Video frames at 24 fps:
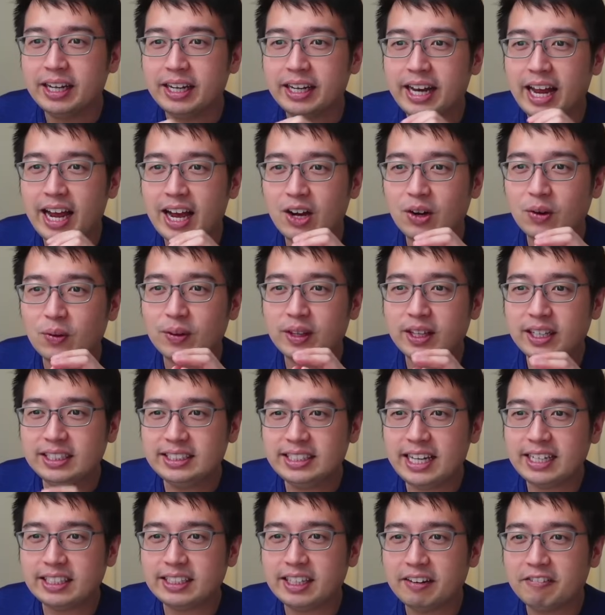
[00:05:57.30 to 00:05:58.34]
Now,
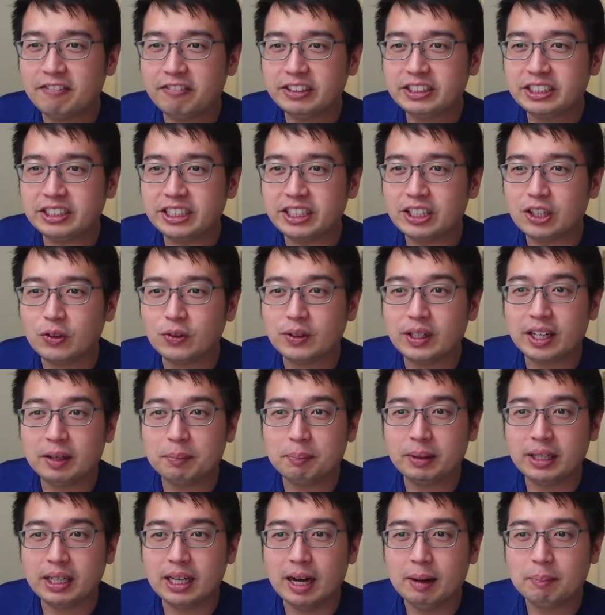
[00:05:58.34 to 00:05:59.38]
this anti-phishing code can
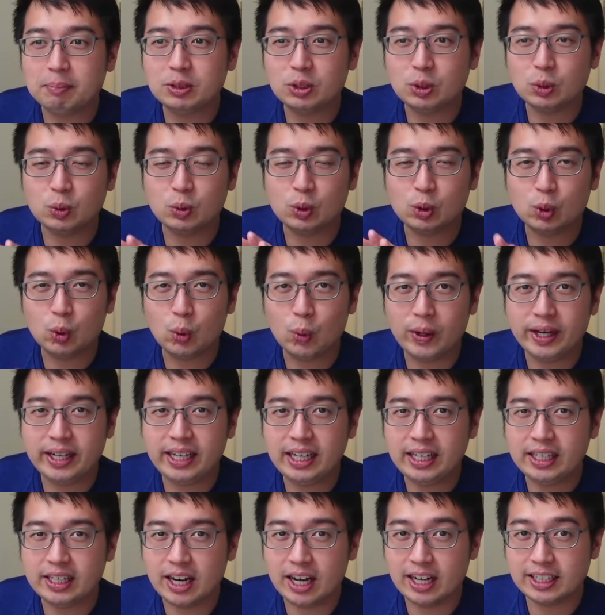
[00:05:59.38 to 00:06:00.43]
be up to
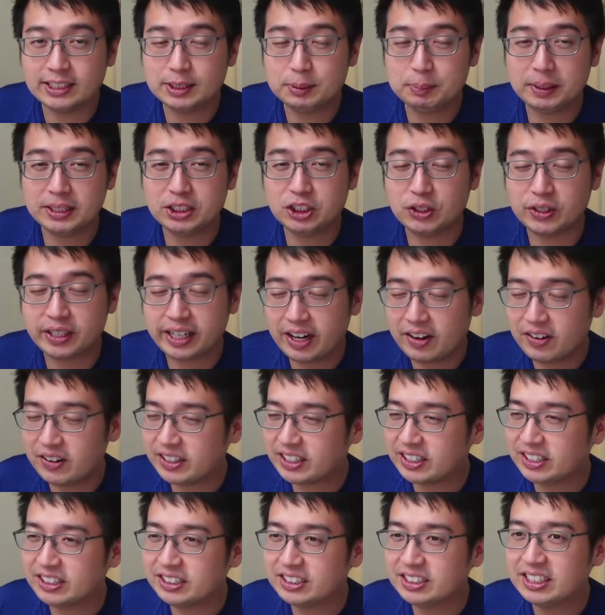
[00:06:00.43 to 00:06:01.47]
20 non-special
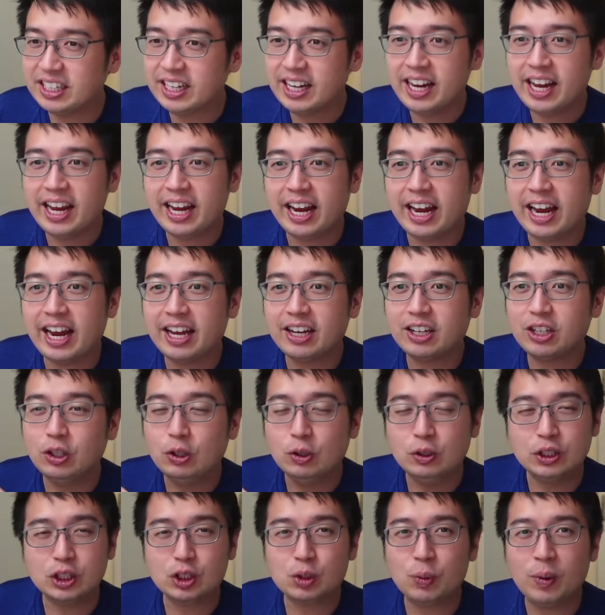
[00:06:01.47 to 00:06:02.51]
characters, and
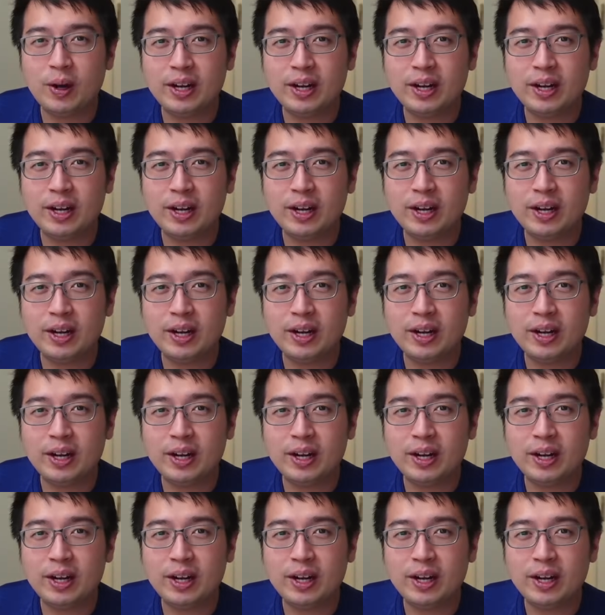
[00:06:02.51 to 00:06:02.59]
you just